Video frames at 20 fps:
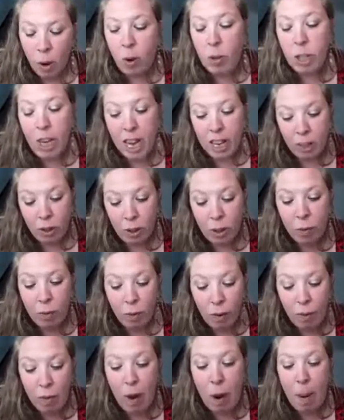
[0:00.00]
Jack's just
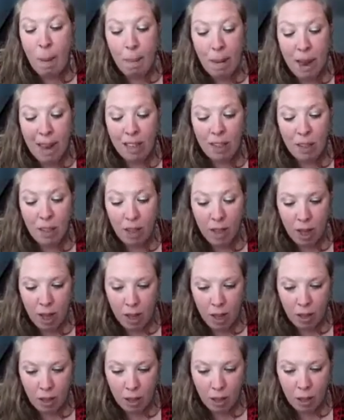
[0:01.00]
referring back to
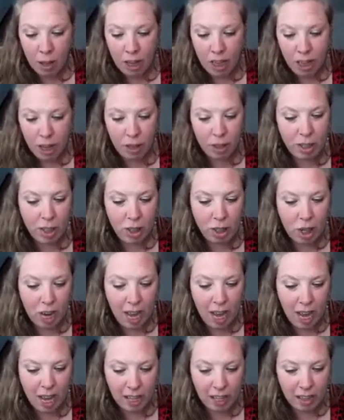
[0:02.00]
the cookie cutter
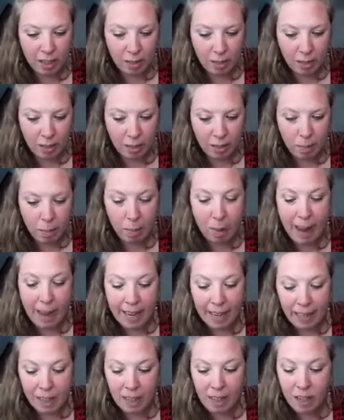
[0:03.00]
shark
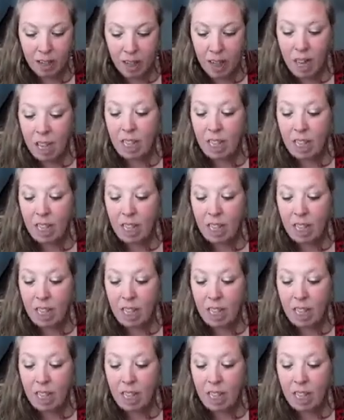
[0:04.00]
bites.